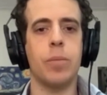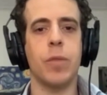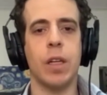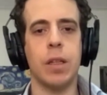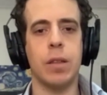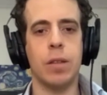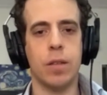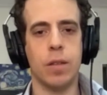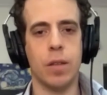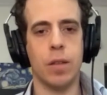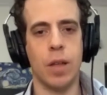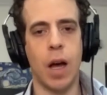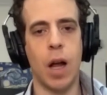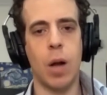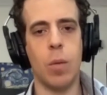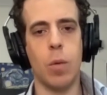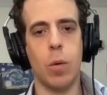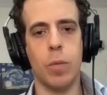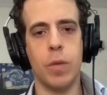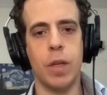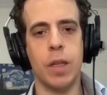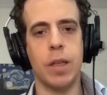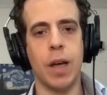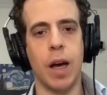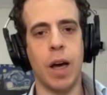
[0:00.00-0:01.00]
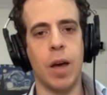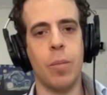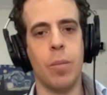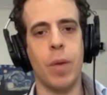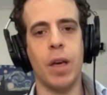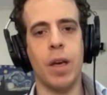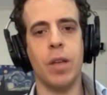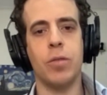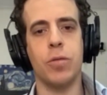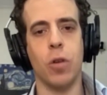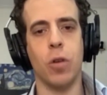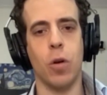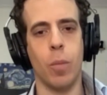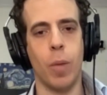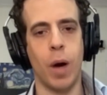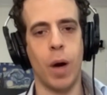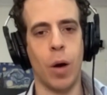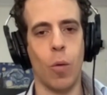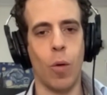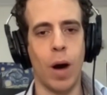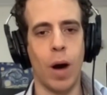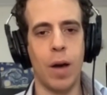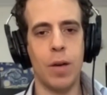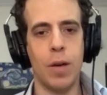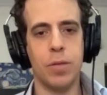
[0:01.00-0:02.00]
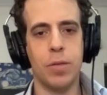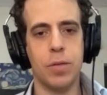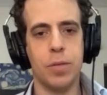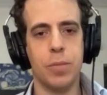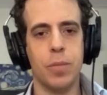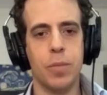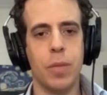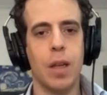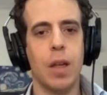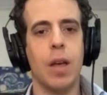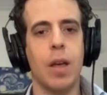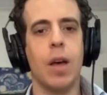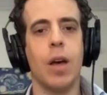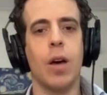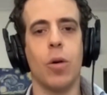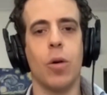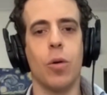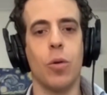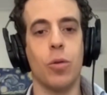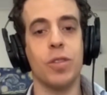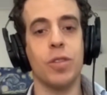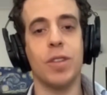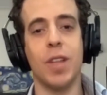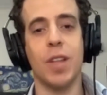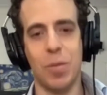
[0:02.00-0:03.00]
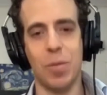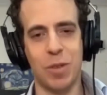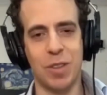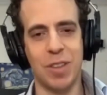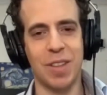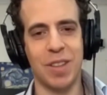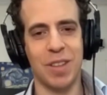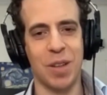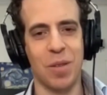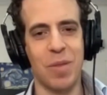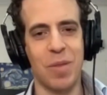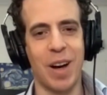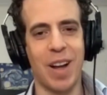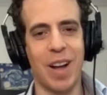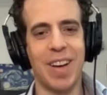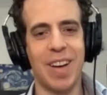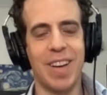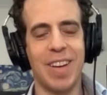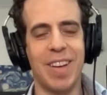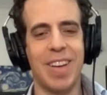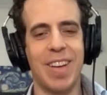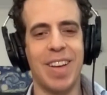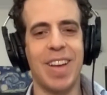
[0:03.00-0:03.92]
It's an album that I made for my wife, whose name is Isabella.